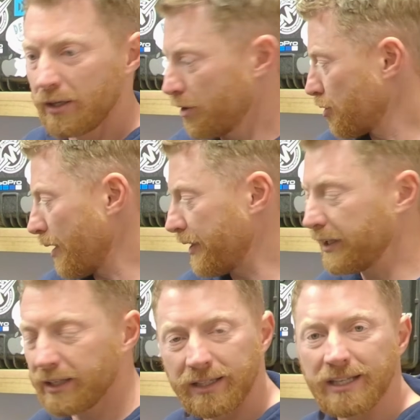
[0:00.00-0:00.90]
So I
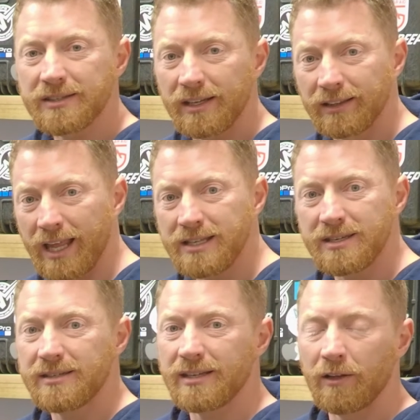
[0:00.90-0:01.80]
think that this lends
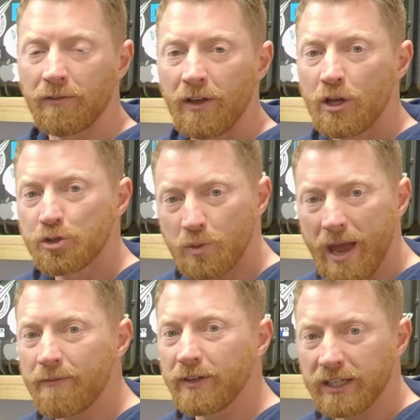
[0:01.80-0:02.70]
itself to
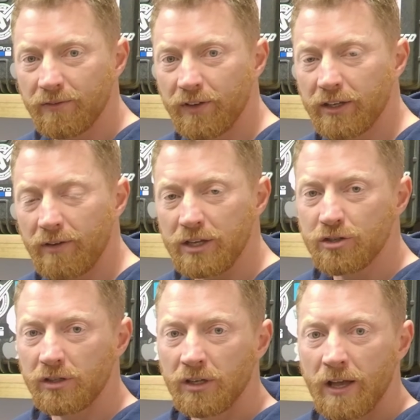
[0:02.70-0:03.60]
every
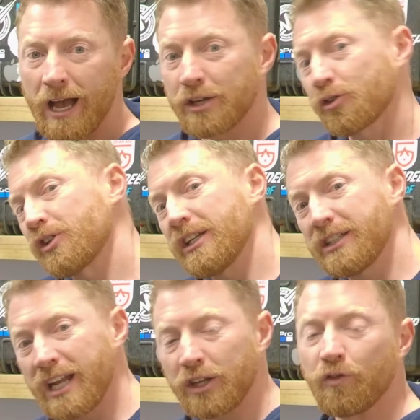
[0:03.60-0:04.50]
configuration, as you'll see in the
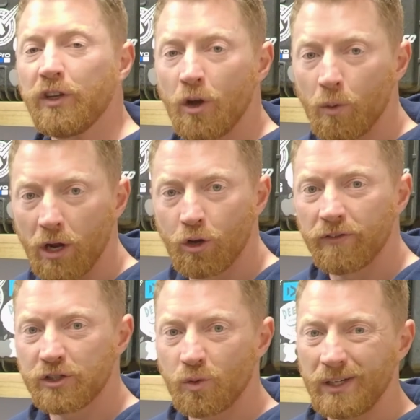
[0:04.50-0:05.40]
next video where I
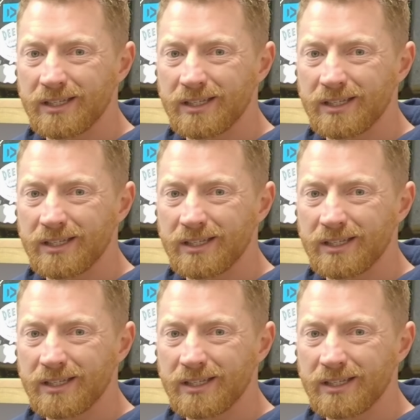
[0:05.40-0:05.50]
cover twin